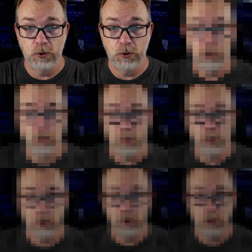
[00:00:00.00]
Hey
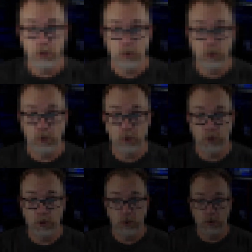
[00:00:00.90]

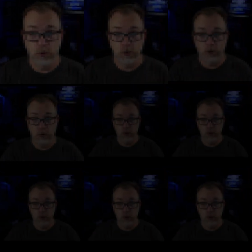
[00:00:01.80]
pal, you just blowing from